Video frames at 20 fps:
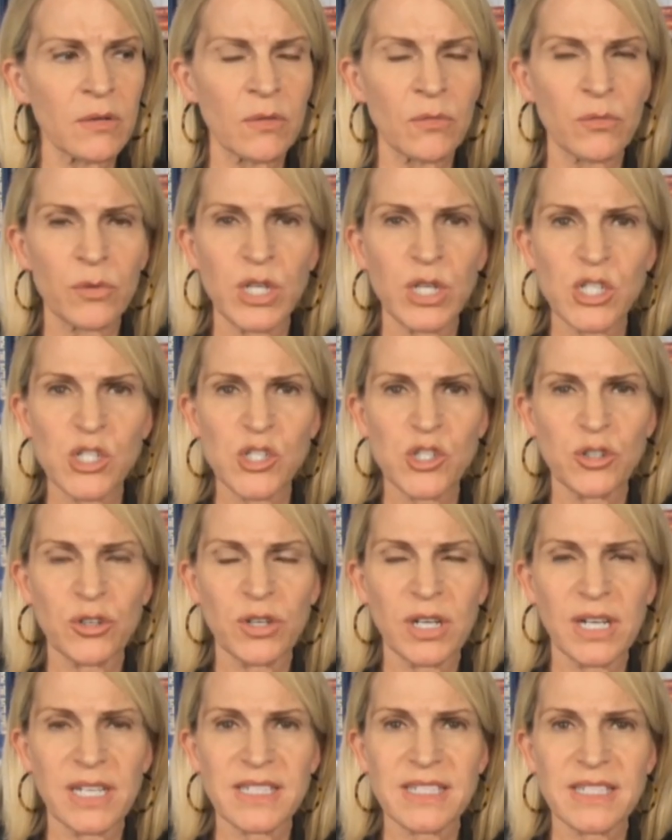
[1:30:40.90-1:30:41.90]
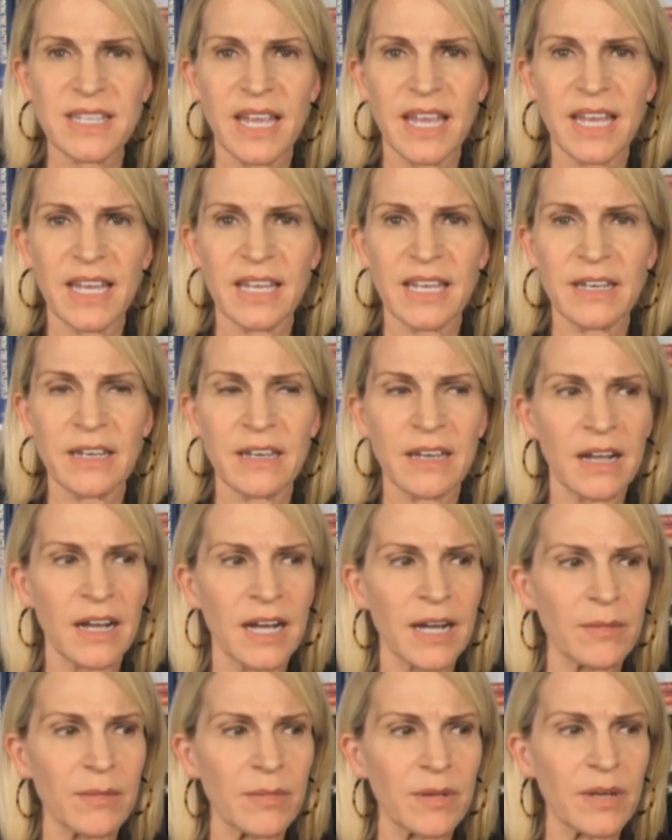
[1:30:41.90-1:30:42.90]
reassurance and
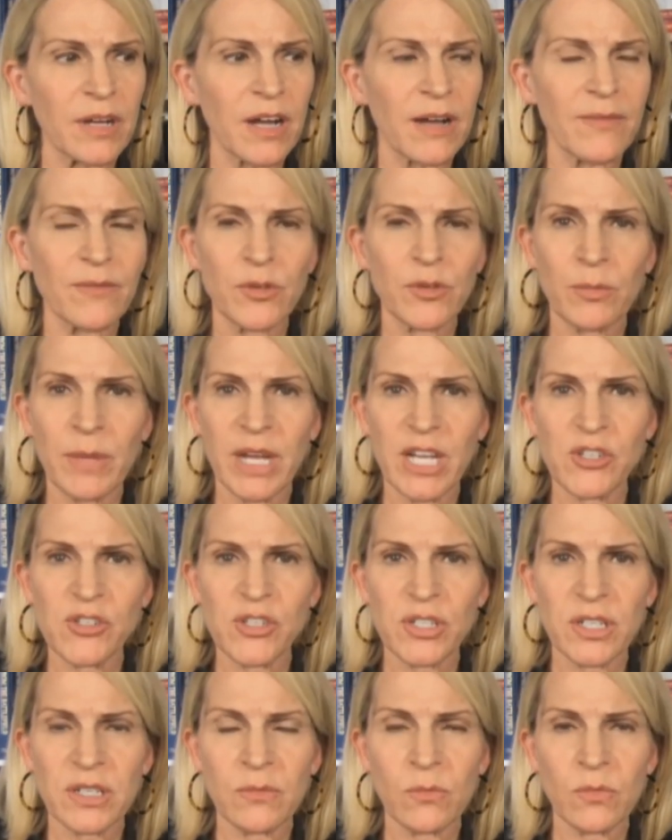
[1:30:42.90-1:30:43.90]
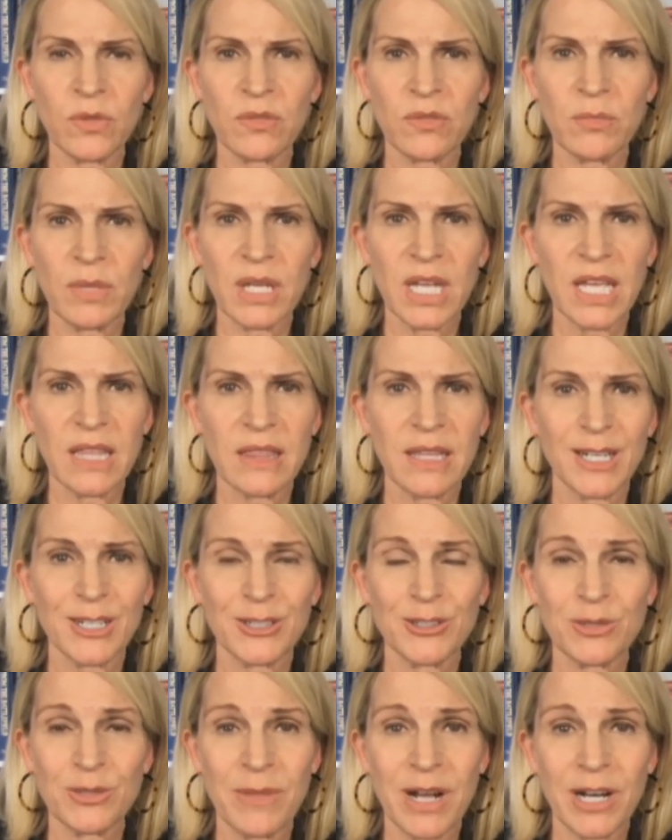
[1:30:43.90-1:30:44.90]
confirmation with me that
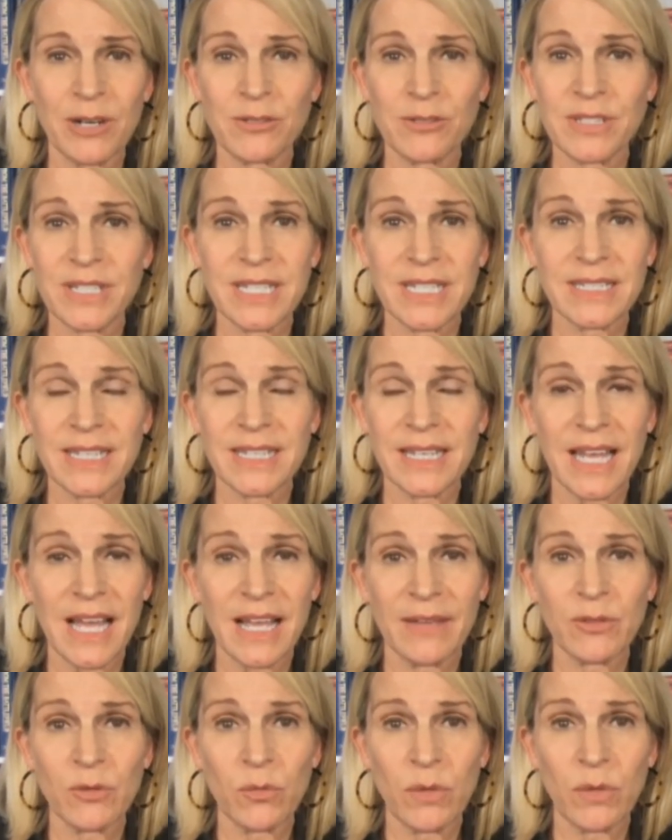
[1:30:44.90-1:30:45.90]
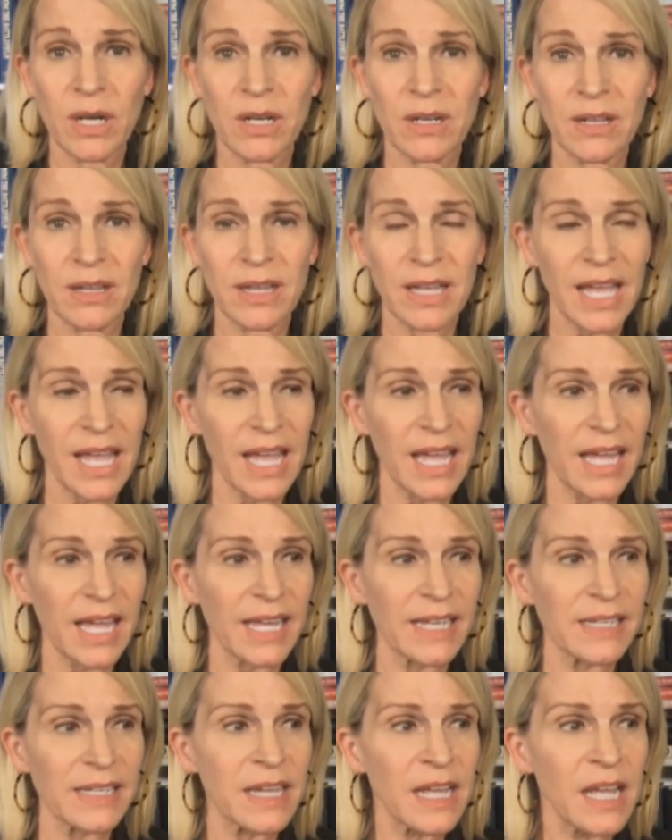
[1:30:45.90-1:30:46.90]
our democracy is alive and well.
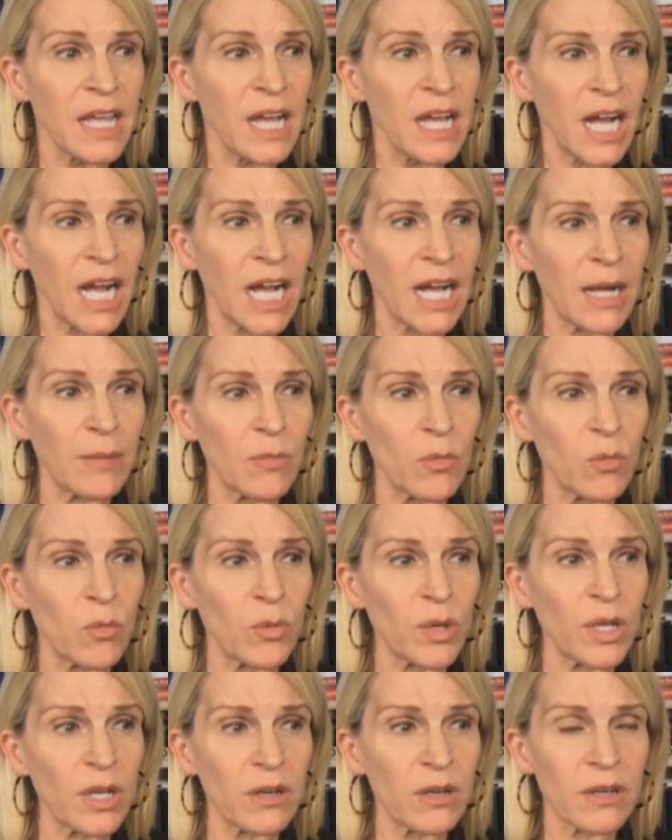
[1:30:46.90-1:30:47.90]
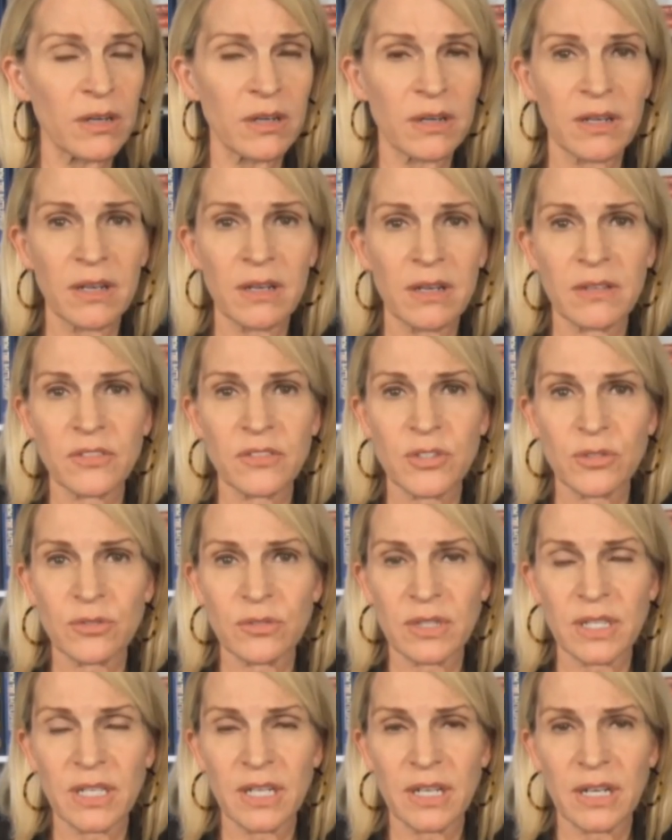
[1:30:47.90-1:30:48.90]
And we are
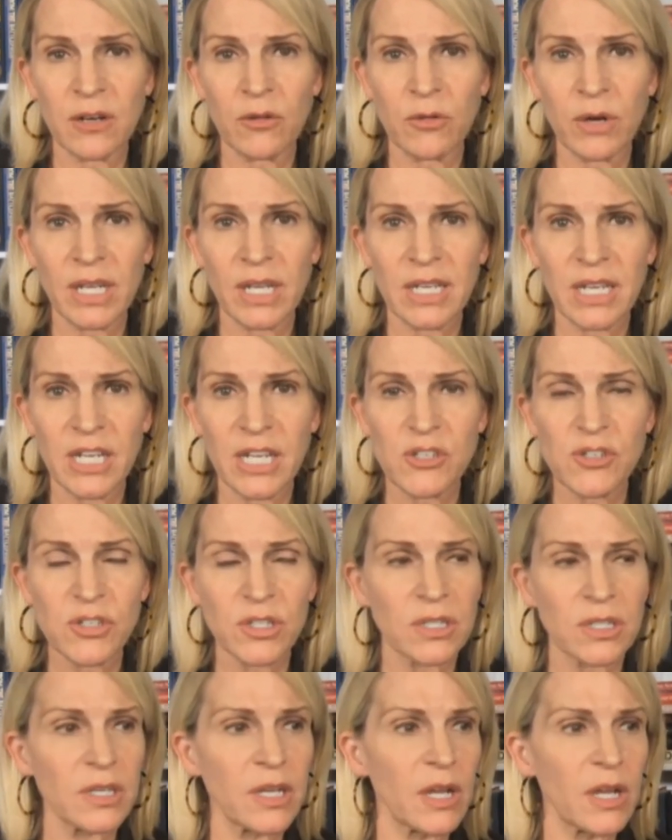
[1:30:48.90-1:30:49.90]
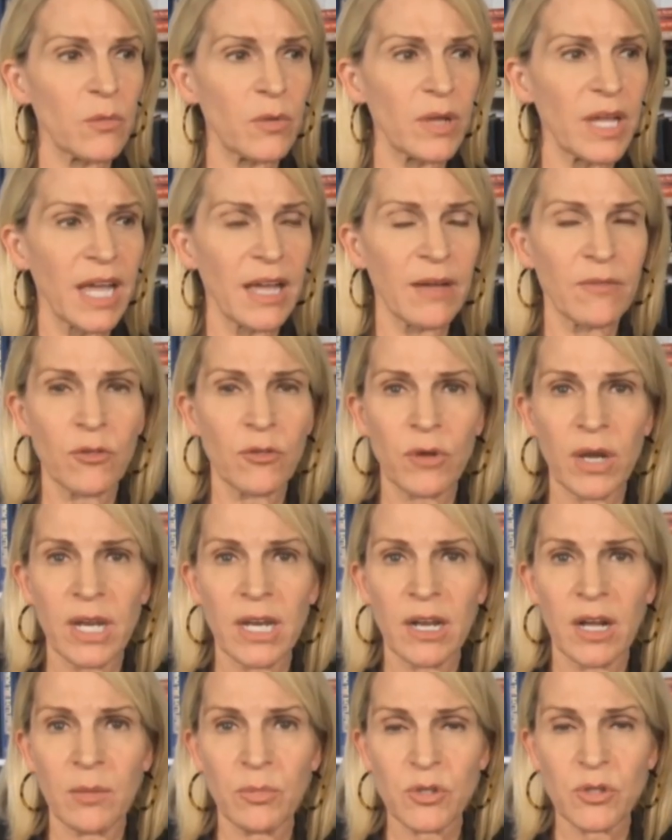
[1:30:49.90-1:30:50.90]
certainly a great nation and we have
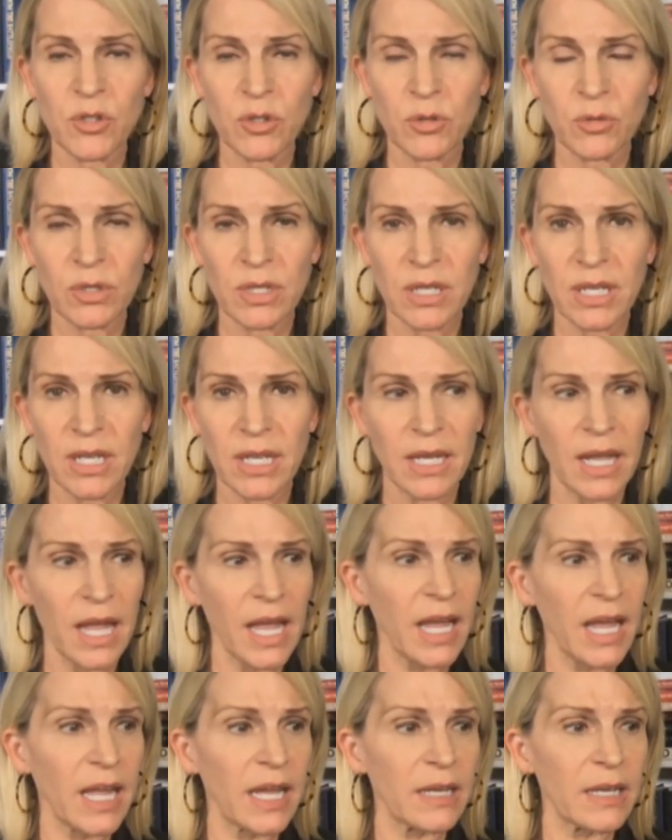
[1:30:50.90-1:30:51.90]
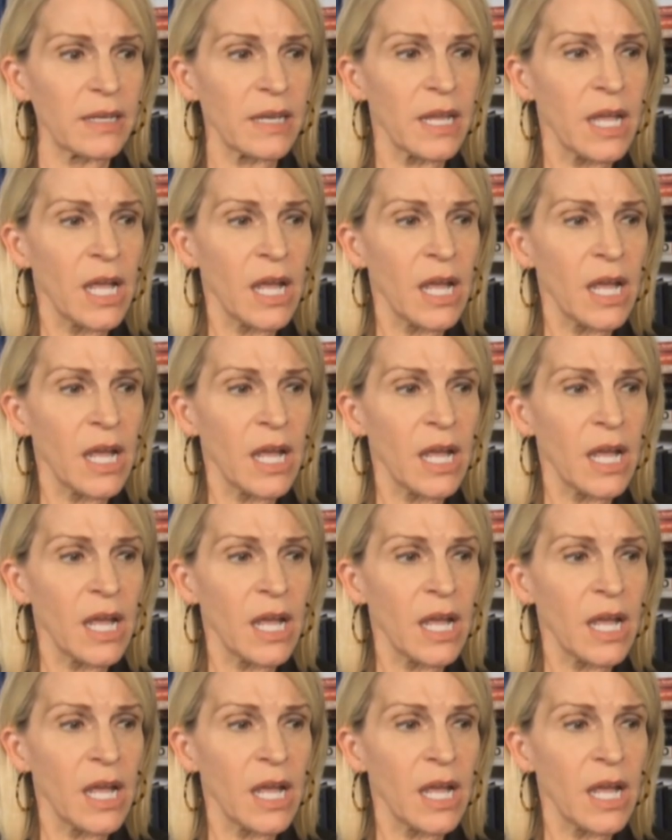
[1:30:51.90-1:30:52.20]
great opportunity. And